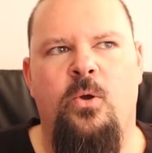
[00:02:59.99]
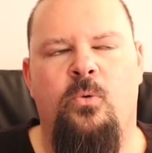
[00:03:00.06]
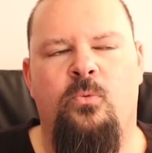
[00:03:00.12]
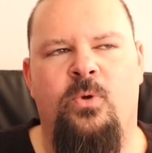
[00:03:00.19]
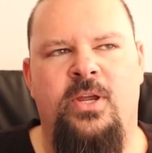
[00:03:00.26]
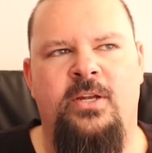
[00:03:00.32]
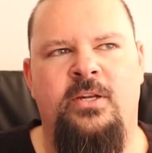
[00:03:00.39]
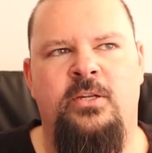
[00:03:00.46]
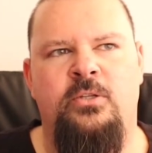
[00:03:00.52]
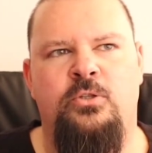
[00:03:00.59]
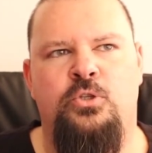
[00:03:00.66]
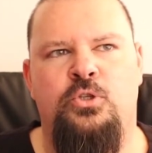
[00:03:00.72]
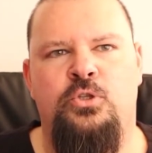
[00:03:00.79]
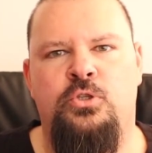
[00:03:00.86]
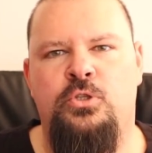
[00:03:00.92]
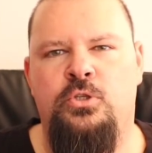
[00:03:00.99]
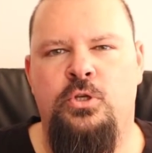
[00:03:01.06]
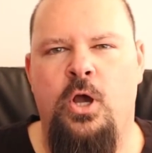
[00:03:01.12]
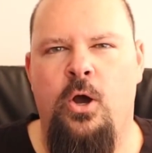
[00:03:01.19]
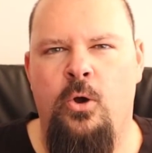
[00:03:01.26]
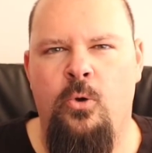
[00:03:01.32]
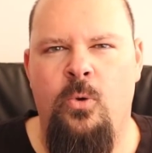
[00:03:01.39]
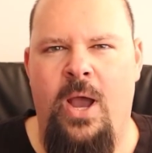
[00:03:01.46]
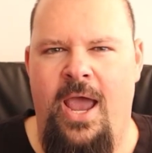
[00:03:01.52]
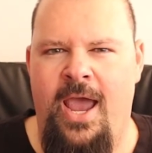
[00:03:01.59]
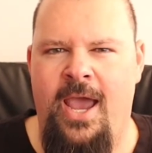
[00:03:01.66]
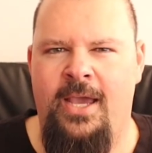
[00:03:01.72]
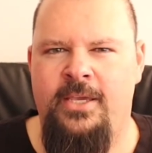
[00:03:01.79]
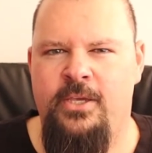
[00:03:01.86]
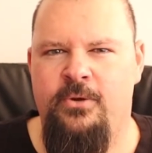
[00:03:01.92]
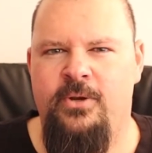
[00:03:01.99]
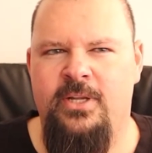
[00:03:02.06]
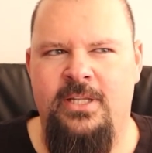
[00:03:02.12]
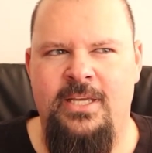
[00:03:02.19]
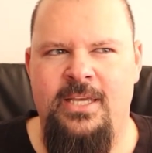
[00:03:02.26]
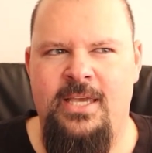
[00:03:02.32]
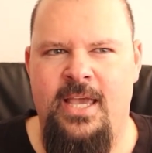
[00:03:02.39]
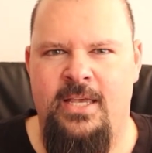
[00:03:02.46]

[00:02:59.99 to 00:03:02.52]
written so accurately